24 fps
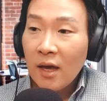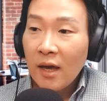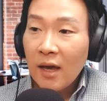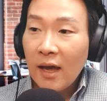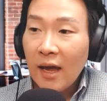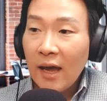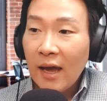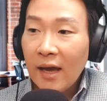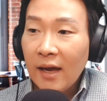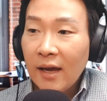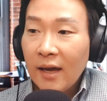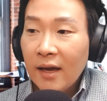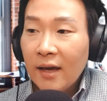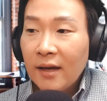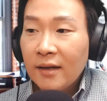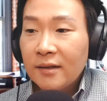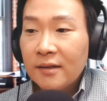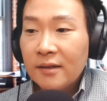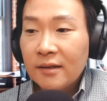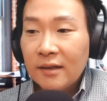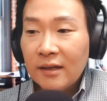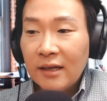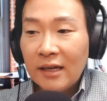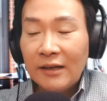
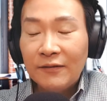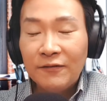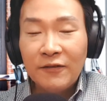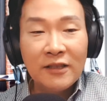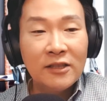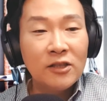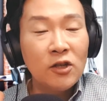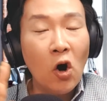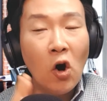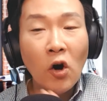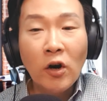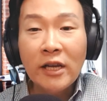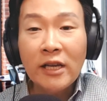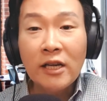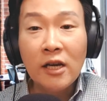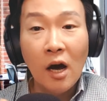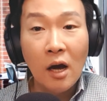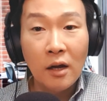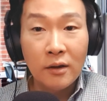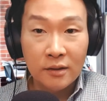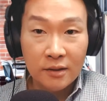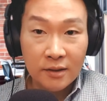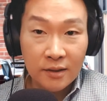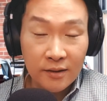And if it's already
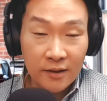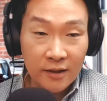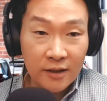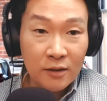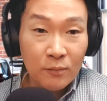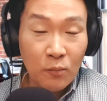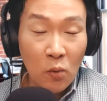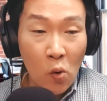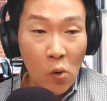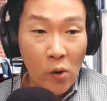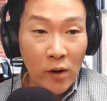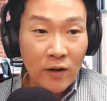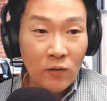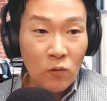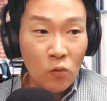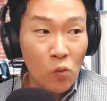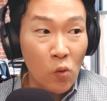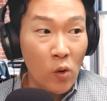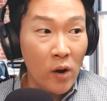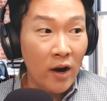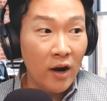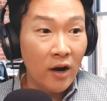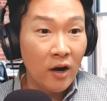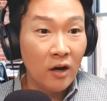gotten to this point
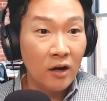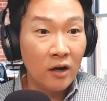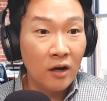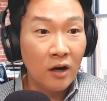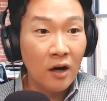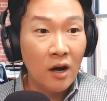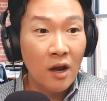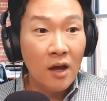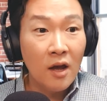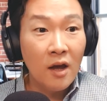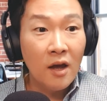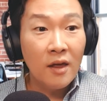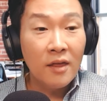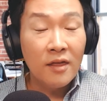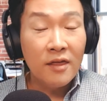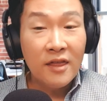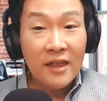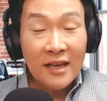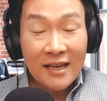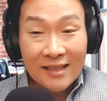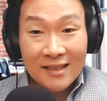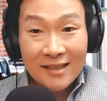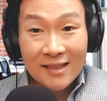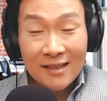where
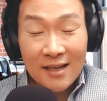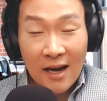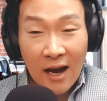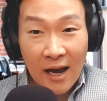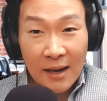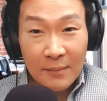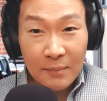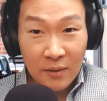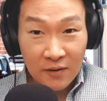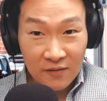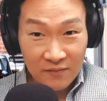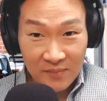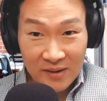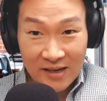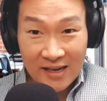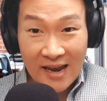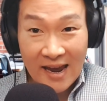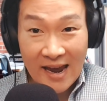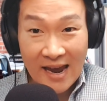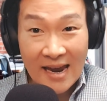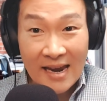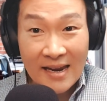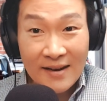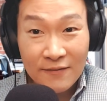this type of
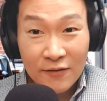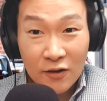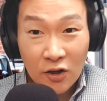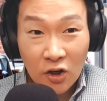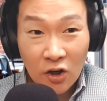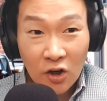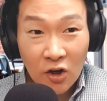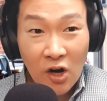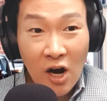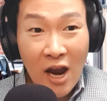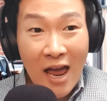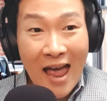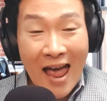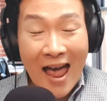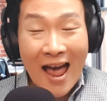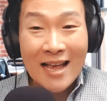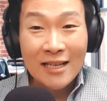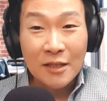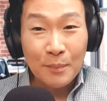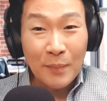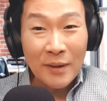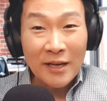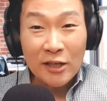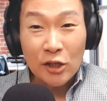behavior has
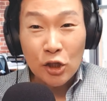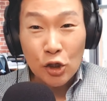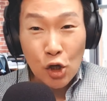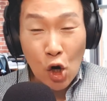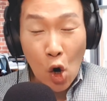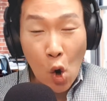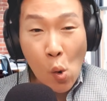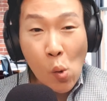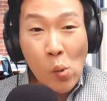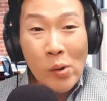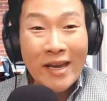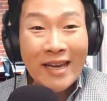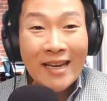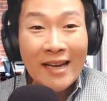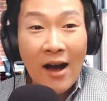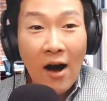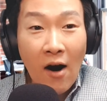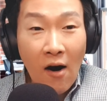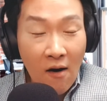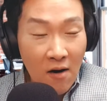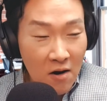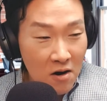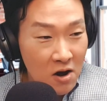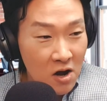been going
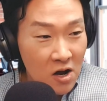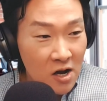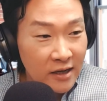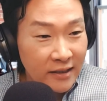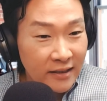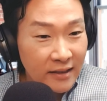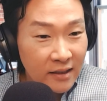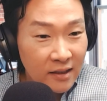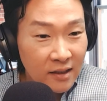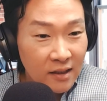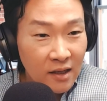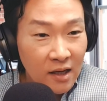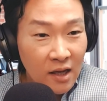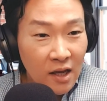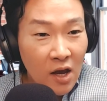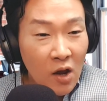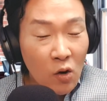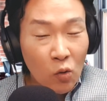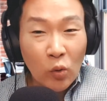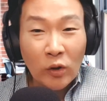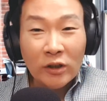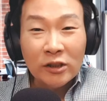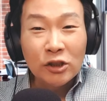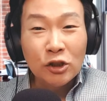on,
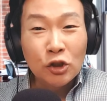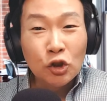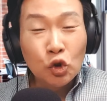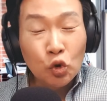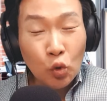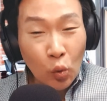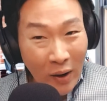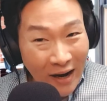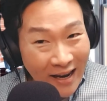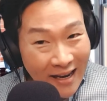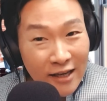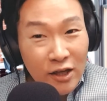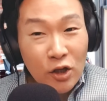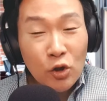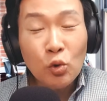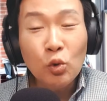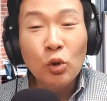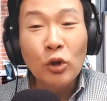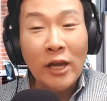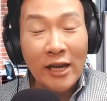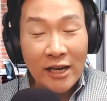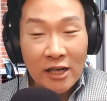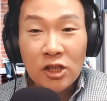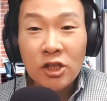where
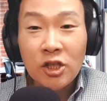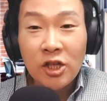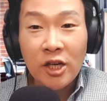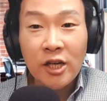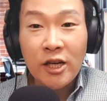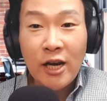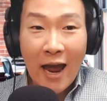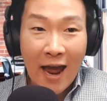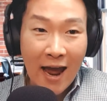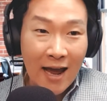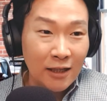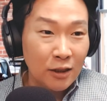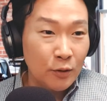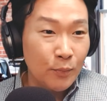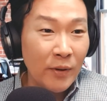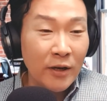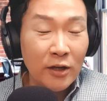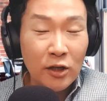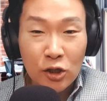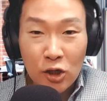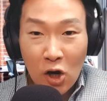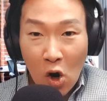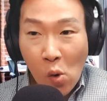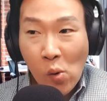strangulation has been
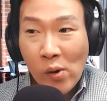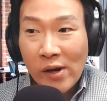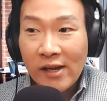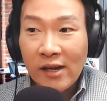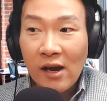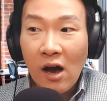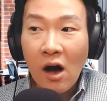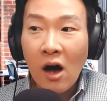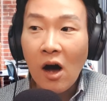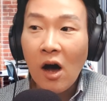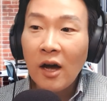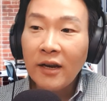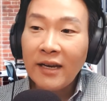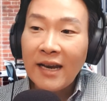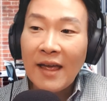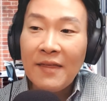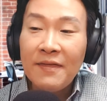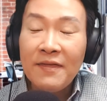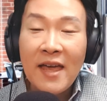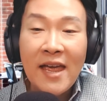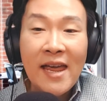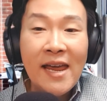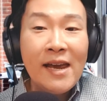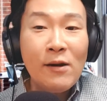going on, and
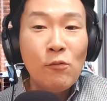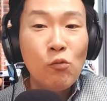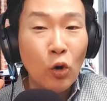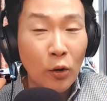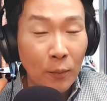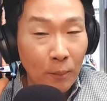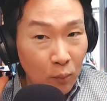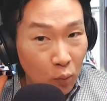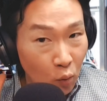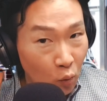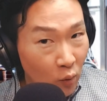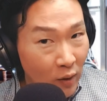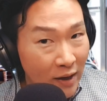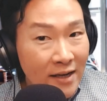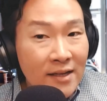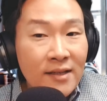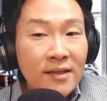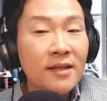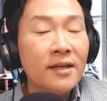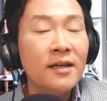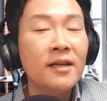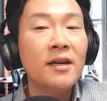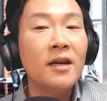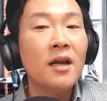they were
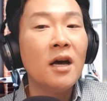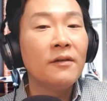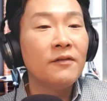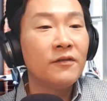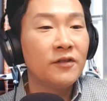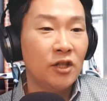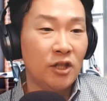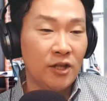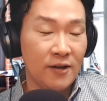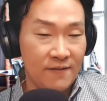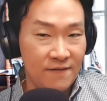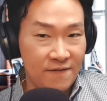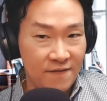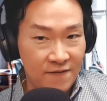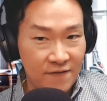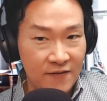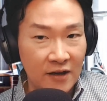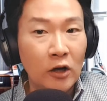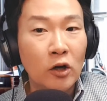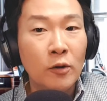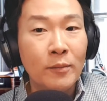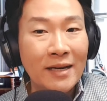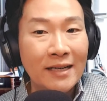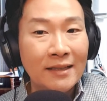brazen enough to
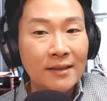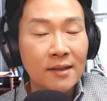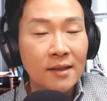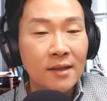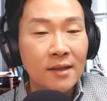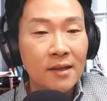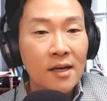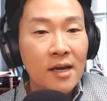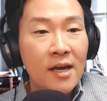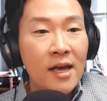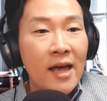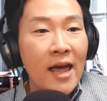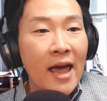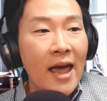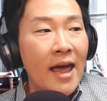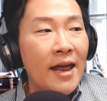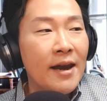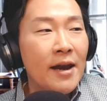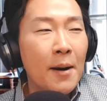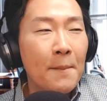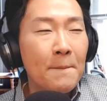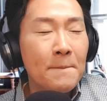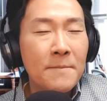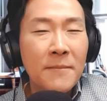film it, and
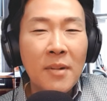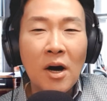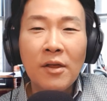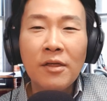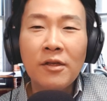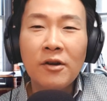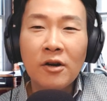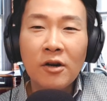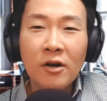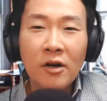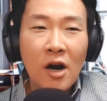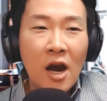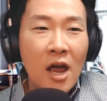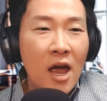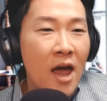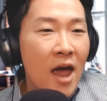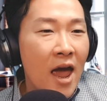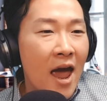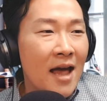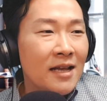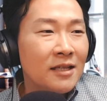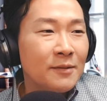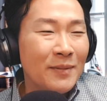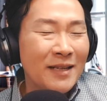a mother
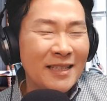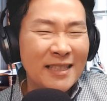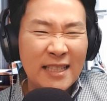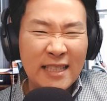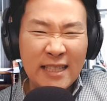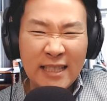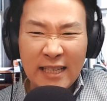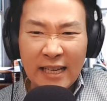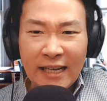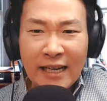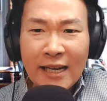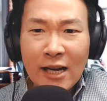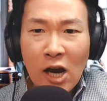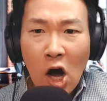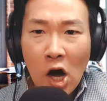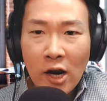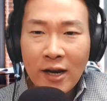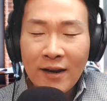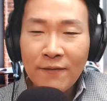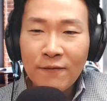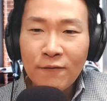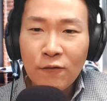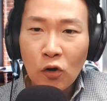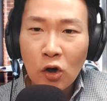has been sitting on
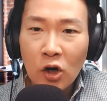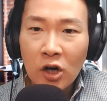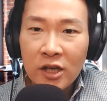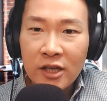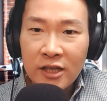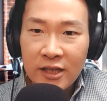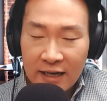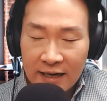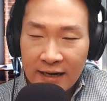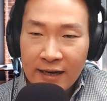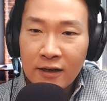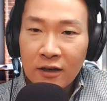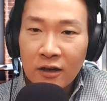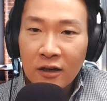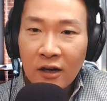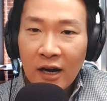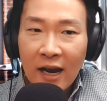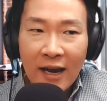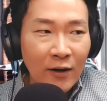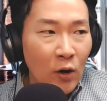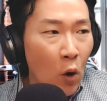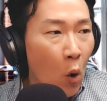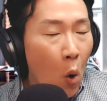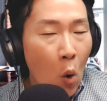it for a year
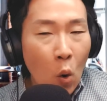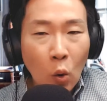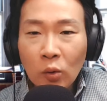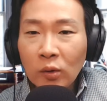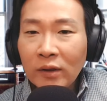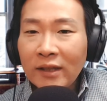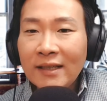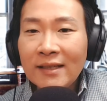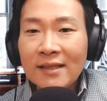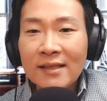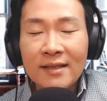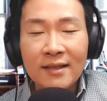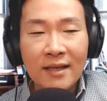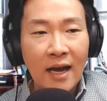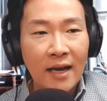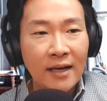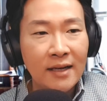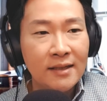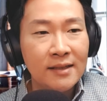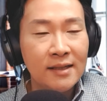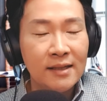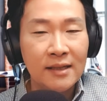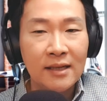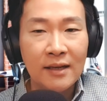and only decided
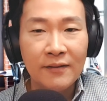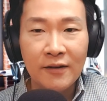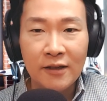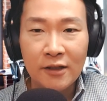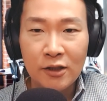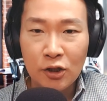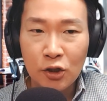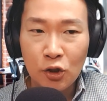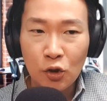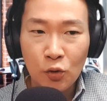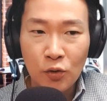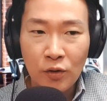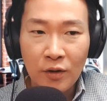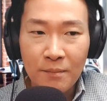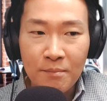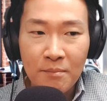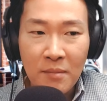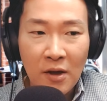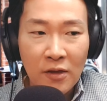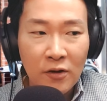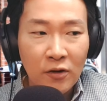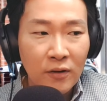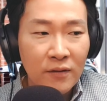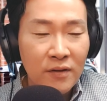to give it to the
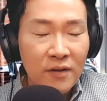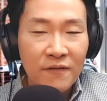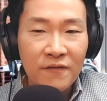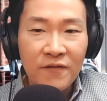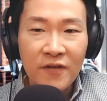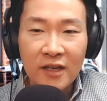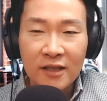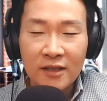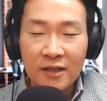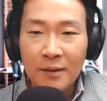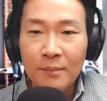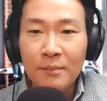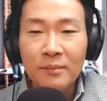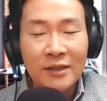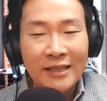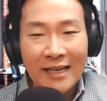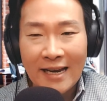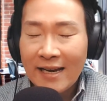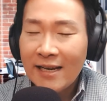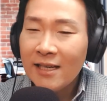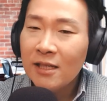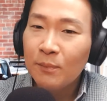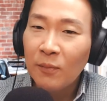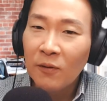mother of the victim
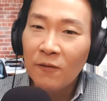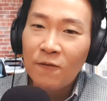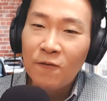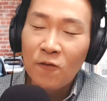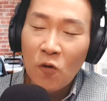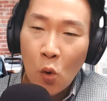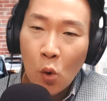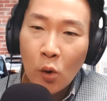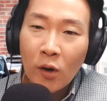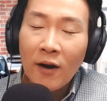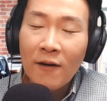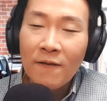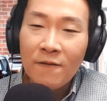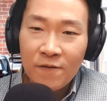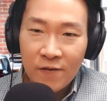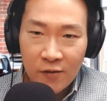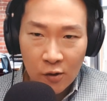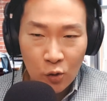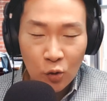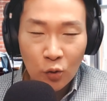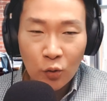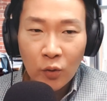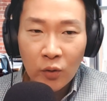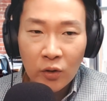days before a
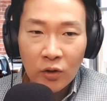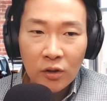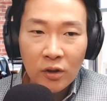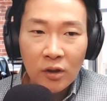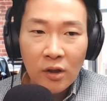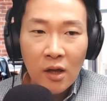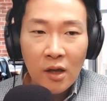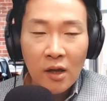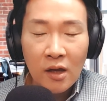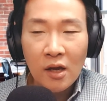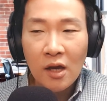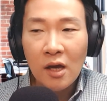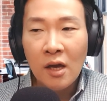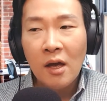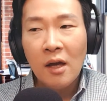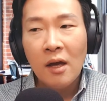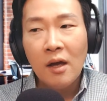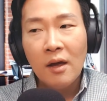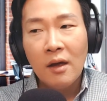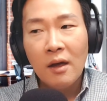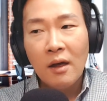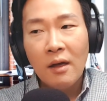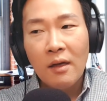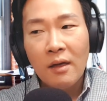funeral,
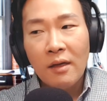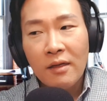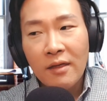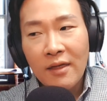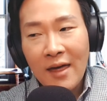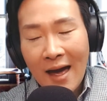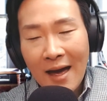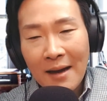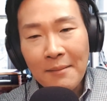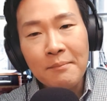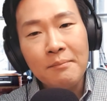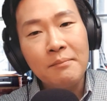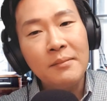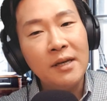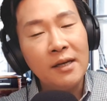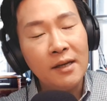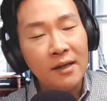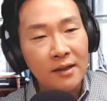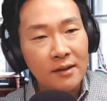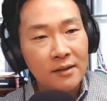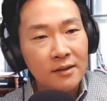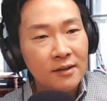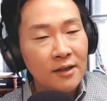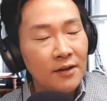that
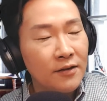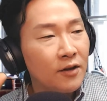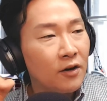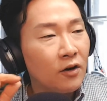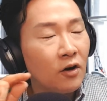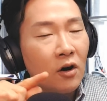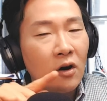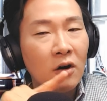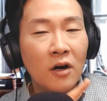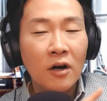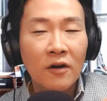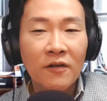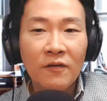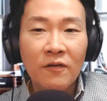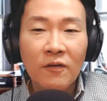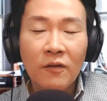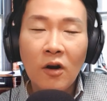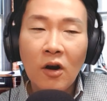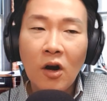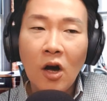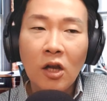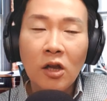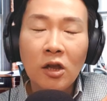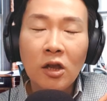means that there are
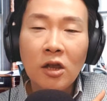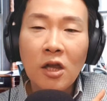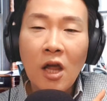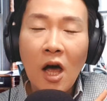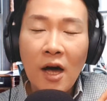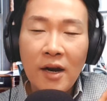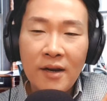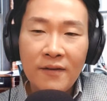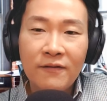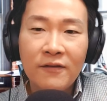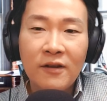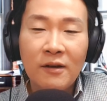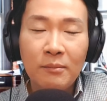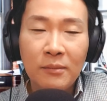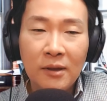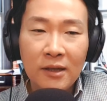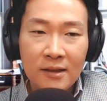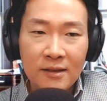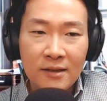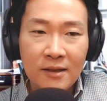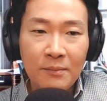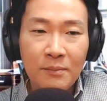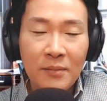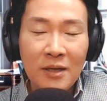a lot of
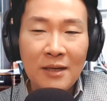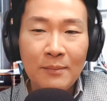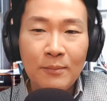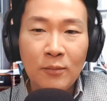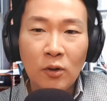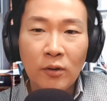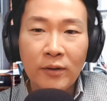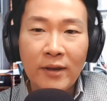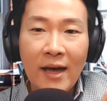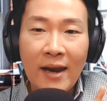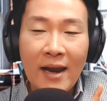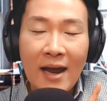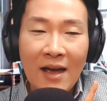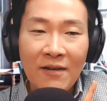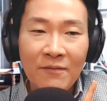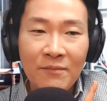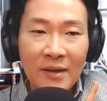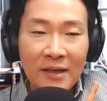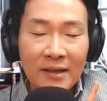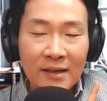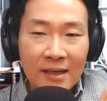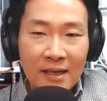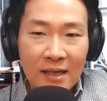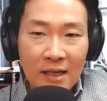complicit people that have
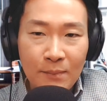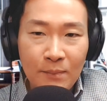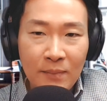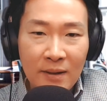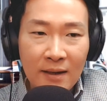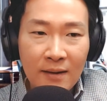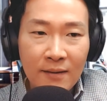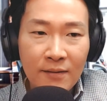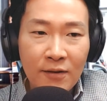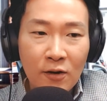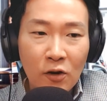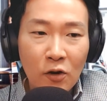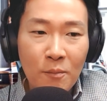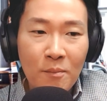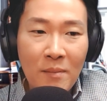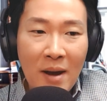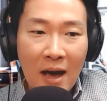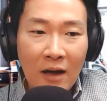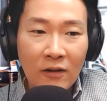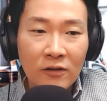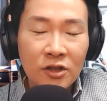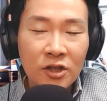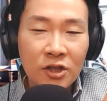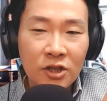been keeping their
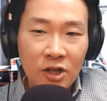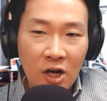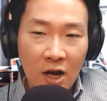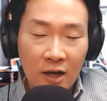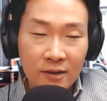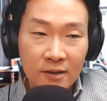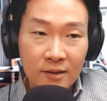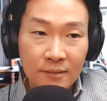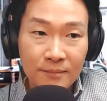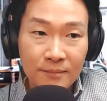mouths shut.